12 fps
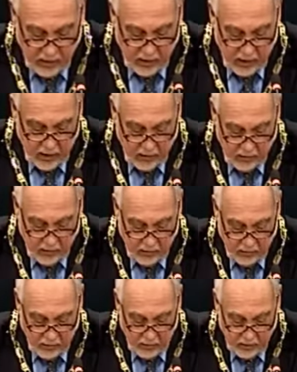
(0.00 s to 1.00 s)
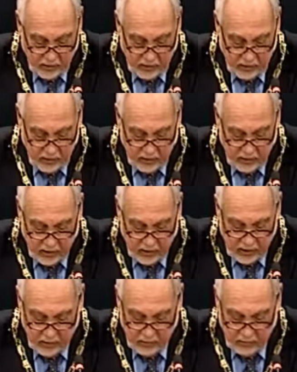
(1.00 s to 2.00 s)
and has instructed the
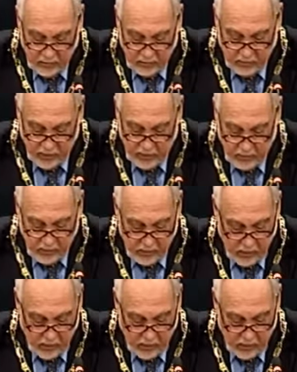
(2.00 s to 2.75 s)
Director of the Environment